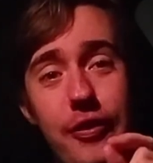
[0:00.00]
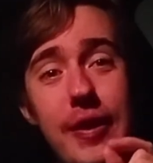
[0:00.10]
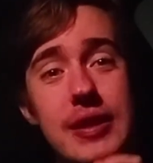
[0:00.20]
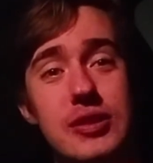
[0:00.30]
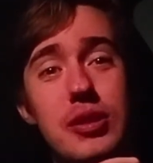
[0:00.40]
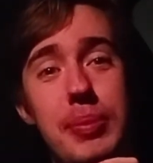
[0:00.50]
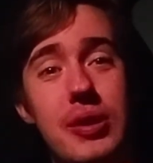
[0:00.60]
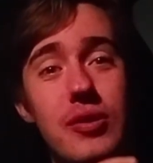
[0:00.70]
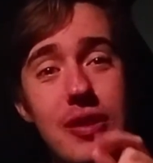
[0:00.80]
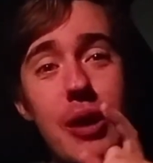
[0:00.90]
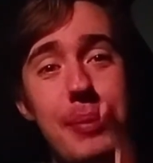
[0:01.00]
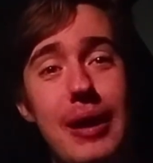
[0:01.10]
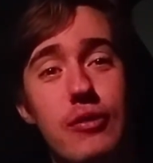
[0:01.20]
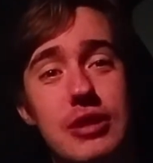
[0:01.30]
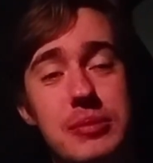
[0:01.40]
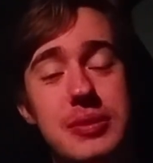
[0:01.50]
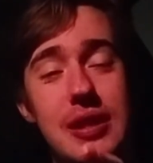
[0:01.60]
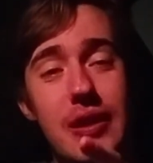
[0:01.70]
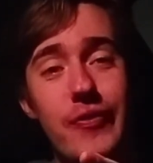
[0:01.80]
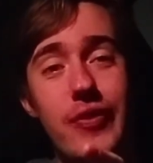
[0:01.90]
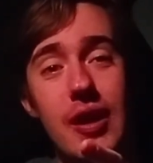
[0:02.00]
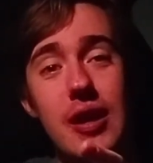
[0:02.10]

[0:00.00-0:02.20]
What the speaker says: think it's going to be good, and that'll be out Christmas Eve.